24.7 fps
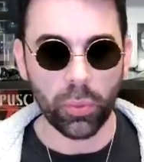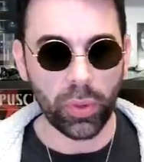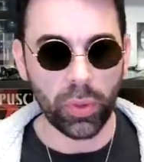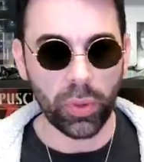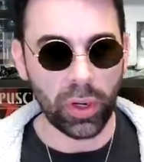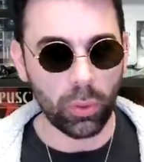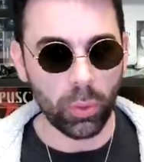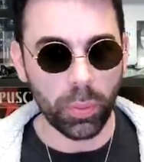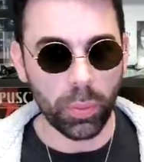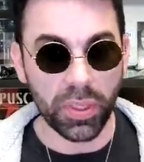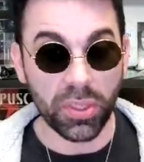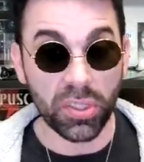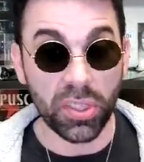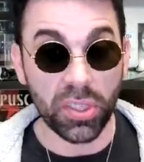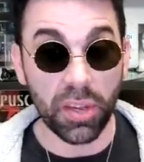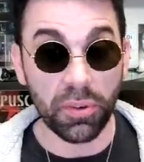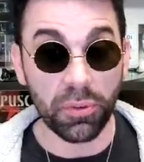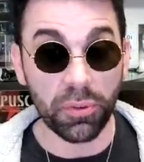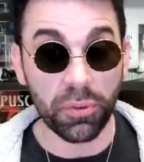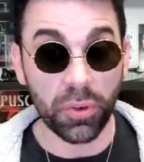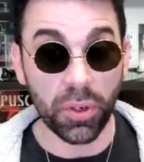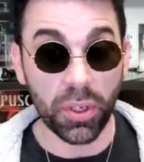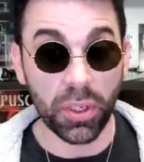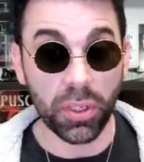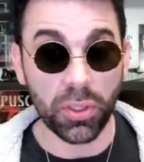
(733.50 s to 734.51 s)
when it will be set
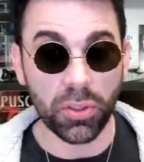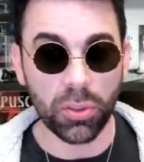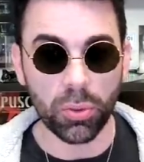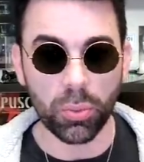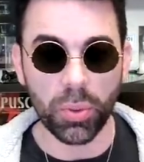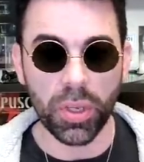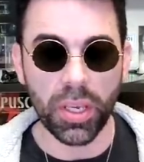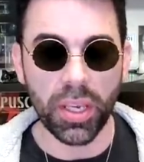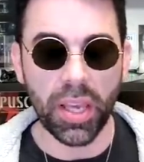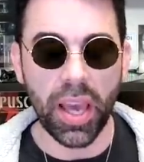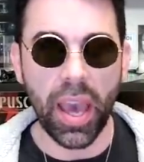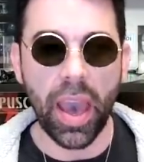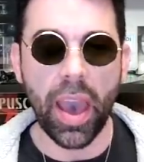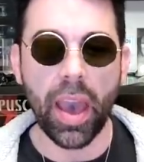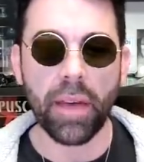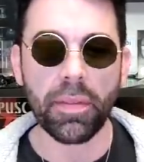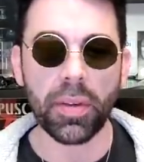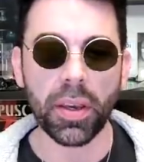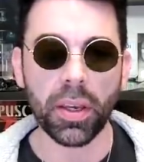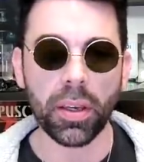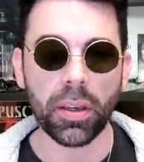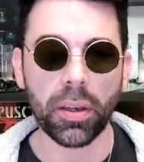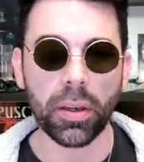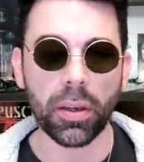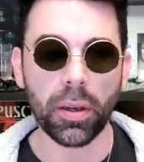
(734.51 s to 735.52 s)
free to wreak
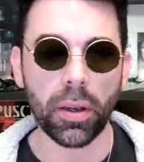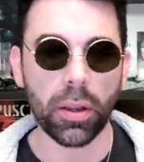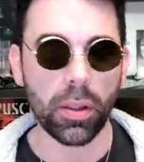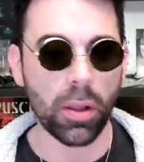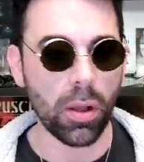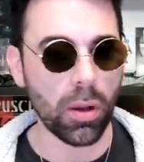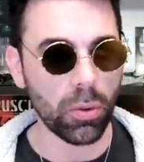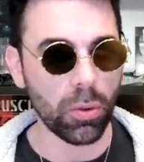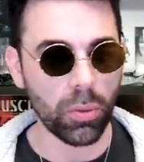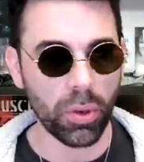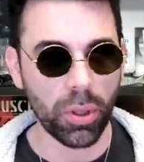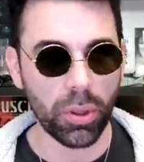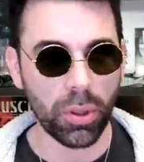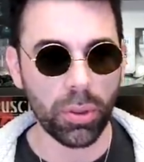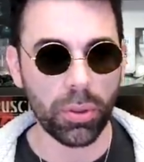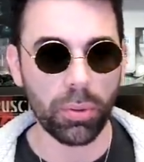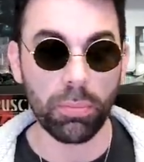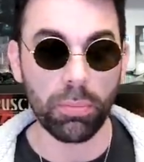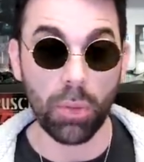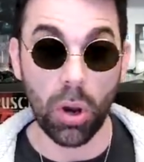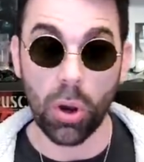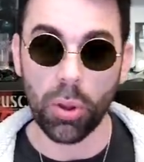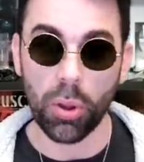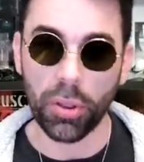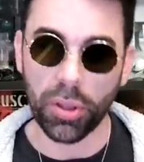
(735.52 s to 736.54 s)
havoc, along with
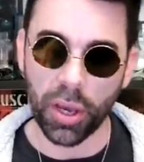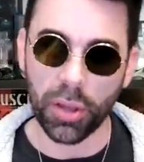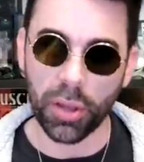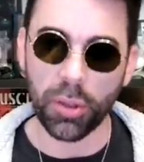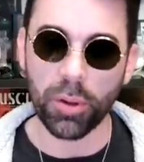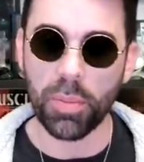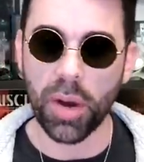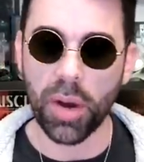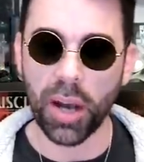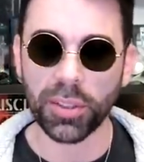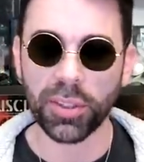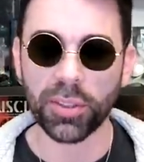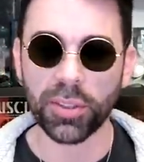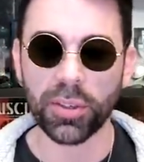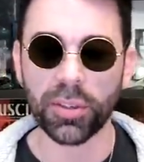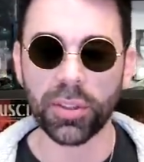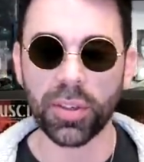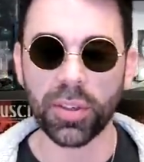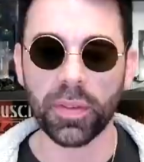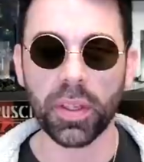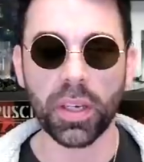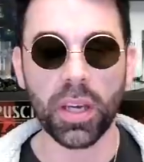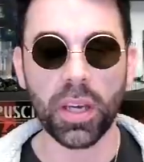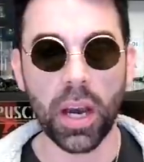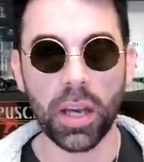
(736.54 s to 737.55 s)
all the other monsters
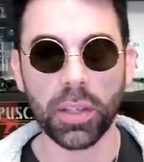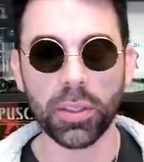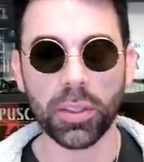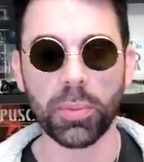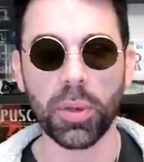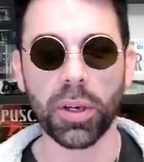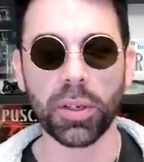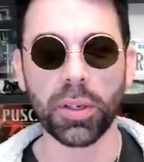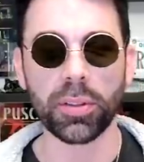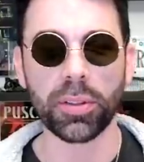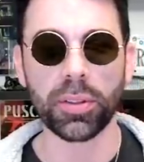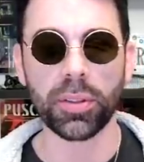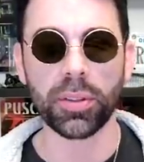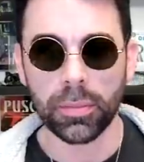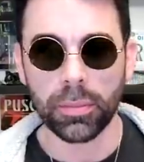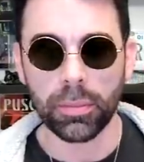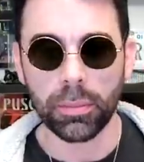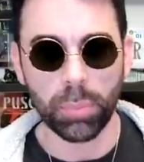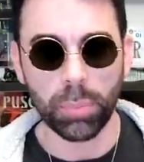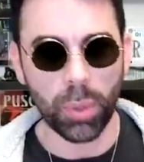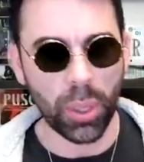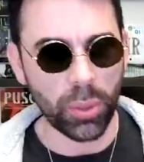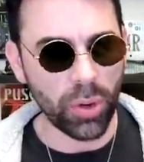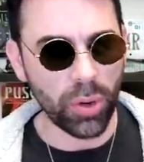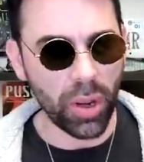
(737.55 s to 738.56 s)
of the cosmos.
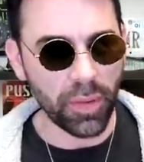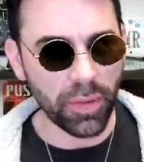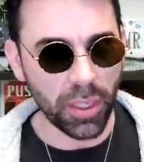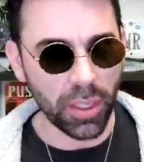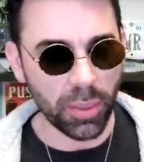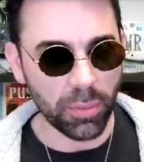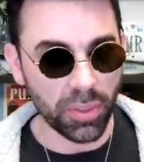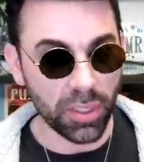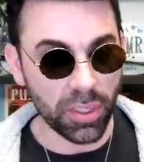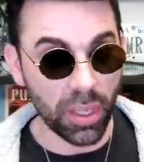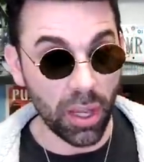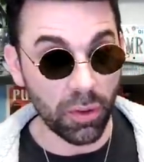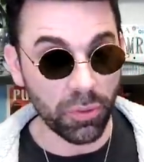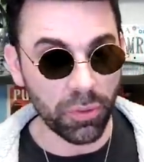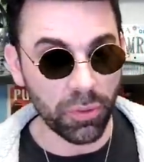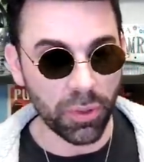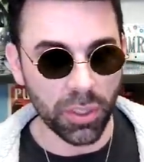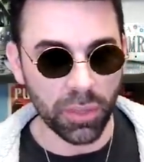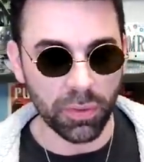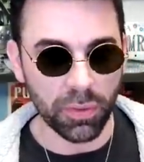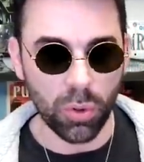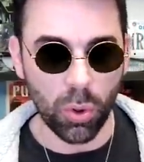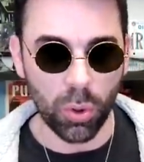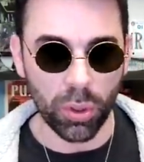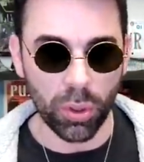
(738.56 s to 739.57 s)
Bloodraven himself is,
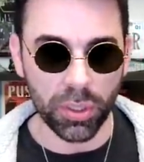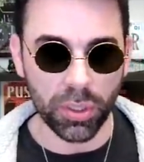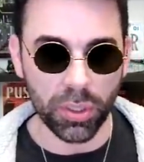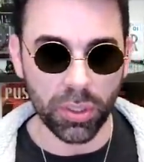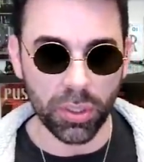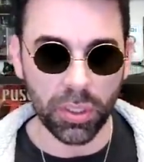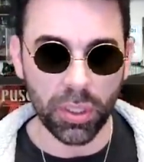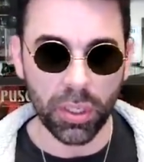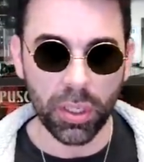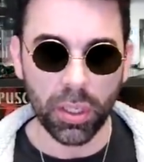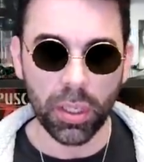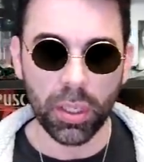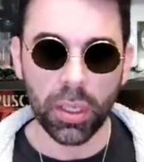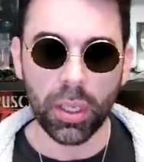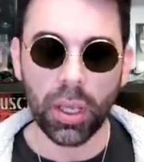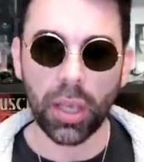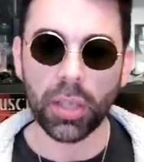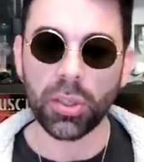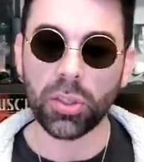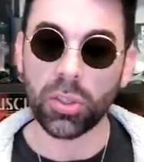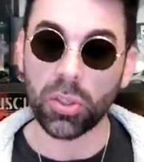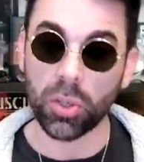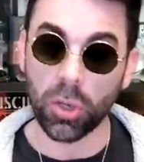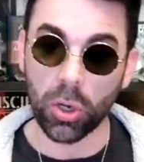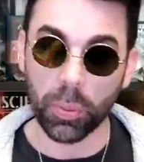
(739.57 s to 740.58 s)
of course, a
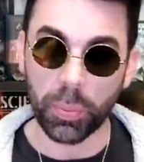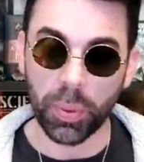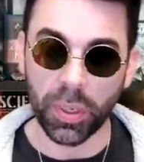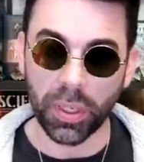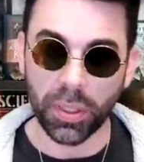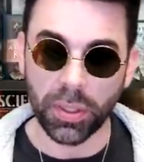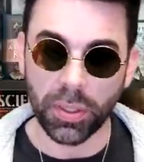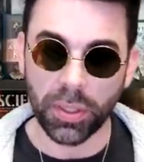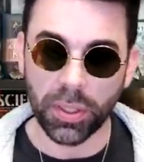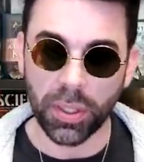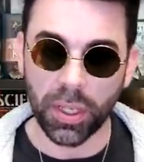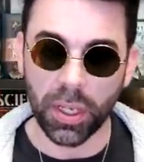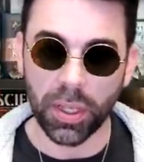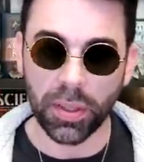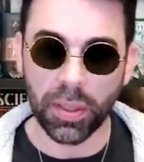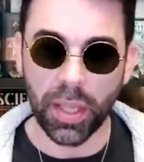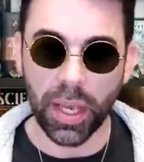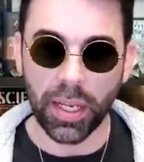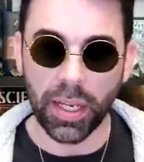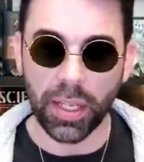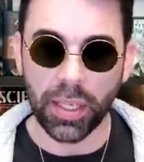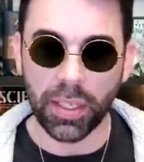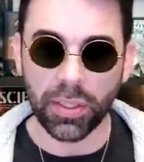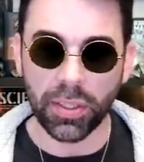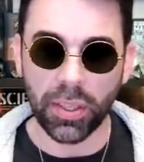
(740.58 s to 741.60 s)
serpent, and
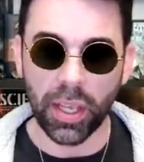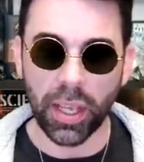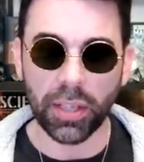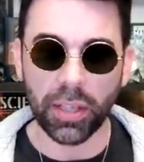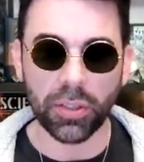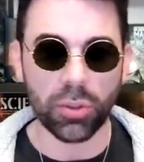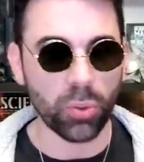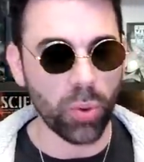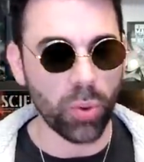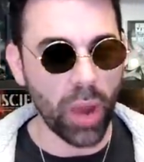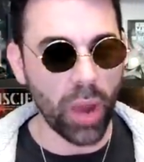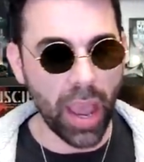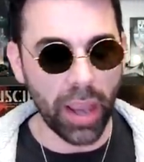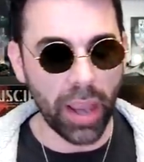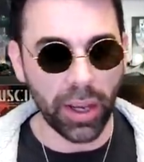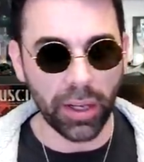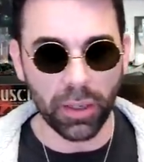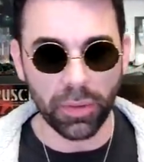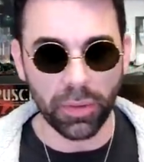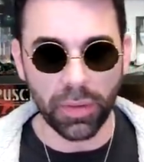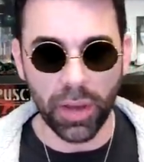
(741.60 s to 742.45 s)
that he's a dragon of